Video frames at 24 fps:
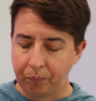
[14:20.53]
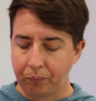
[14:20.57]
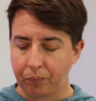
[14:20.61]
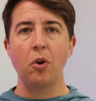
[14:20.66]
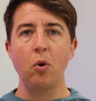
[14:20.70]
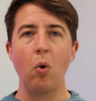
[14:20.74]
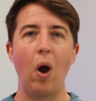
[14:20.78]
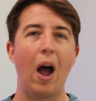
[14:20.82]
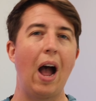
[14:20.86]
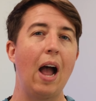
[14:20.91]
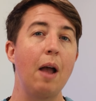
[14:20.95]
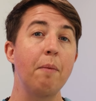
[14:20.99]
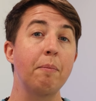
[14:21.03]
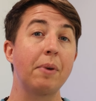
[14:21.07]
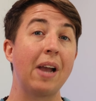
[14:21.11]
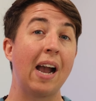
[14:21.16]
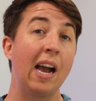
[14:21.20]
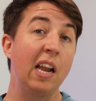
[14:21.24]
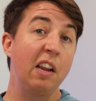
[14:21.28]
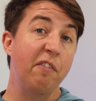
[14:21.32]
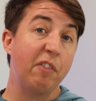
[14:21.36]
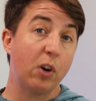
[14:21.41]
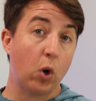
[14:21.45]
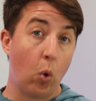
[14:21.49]
So I'm
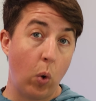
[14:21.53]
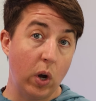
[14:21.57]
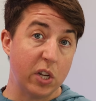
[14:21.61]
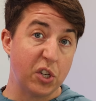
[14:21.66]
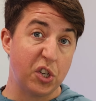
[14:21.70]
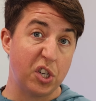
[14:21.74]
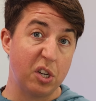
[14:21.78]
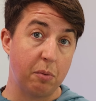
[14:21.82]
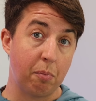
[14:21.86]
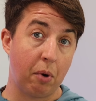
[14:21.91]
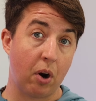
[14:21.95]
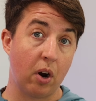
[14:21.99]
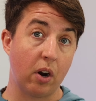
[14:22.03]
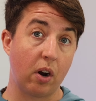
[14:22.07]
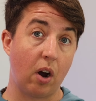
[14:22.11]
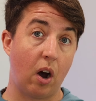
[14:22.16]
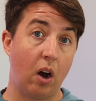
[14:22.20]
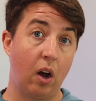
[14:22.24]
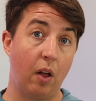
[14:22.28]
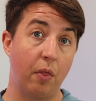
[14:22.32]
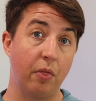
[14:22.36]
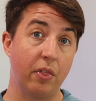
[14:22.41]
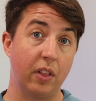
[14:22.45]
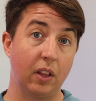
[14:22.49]
kind of a question mark
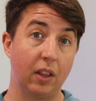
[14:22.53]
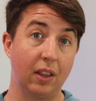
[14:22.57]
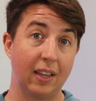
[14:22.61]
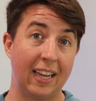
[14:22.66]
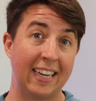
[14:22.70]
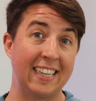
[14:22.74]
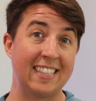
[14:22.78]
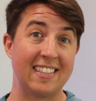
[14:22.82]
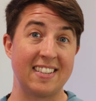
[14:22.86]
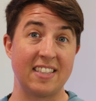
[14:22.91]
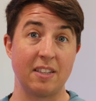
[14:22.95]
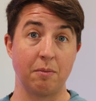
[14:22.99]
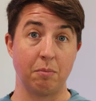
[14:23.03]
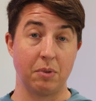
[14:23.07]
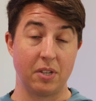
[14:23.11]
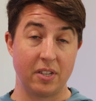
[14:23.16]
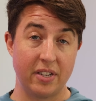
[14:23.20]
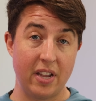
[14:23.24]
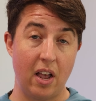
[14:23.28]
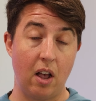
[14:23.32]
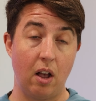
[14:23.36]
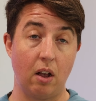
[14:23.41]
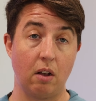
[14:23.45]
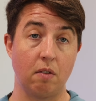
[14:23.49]
on the lights
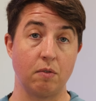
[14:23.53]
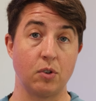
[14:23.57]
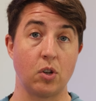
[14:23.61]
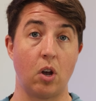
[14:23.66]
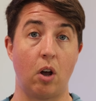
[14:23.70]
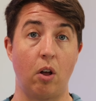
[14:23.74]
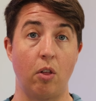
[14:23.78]
themselves,